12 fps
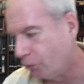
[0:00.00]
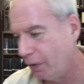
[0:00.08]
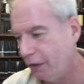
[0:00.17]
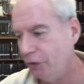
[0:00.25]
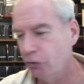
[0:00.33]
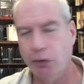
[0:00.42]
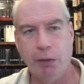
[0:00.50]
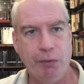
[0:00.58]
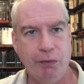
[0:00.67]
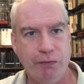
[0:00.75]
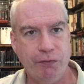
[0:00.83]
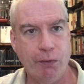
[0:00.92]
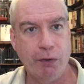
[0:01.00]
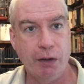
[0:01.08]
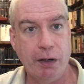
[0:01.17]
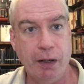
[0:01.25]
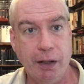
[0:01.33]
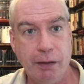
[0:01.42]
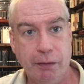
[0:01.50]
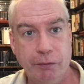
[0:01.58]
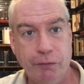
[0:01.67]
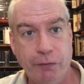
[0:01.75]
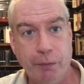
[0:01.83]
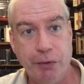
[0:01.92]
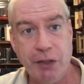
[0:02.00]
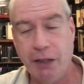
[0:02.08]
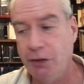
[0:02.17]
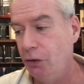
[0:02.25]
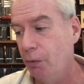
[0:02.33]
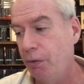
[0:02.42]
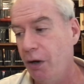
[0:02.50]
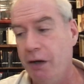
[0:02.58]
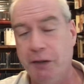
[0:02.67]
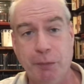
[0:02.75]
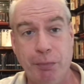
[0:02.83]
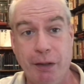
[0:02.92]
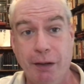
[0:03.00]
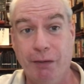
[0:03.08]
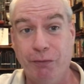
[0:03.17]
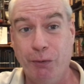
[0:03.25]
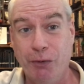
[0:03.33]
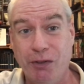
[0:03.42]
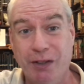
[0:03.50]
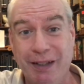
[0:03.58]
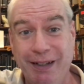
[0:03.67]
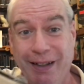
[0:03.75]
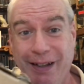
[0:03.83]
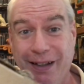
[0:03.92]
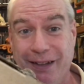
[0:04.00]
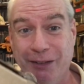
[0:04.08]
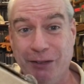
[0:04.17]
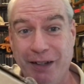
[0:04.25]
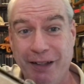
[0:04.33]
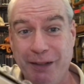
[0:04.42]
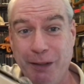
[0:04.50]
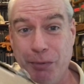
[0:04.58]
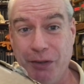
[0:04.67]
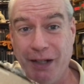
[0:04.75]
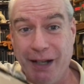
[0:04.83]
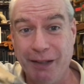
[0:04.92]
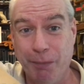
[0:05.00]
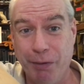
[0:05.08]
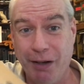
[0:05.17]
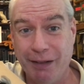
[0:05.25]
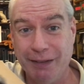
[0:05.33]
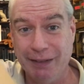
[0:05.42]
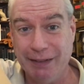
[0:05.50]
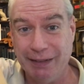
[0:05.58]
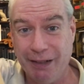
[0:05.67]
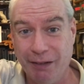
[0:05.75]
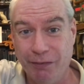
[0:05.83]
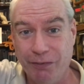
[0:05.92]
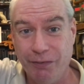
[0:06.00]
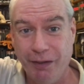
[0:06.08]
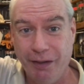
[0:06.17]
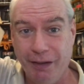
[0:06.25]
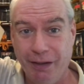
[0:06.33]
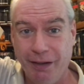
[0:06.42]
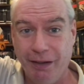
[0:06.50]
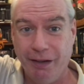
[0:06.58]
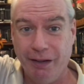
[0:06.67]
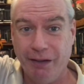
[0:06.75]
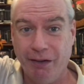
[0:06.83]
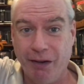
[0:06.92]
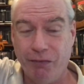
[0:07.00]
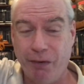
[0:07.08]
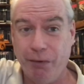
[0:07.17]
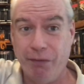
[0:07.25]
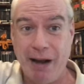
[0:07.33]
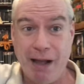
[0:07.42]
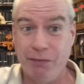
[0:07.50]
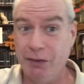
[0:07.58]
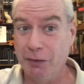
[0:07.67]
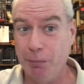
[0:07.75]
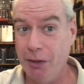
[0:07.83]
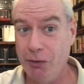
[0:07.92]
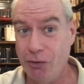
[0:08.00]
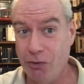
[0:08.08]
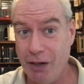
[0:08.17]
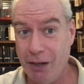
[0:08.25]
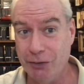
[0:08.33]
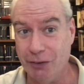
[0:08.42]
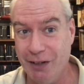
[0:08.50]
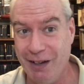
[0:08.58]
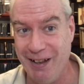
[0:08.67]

really durable for, uh, for protecting your products, but unfortunately, there's nothing to protect the box itself. Not from a ravenous miniature schnauzer.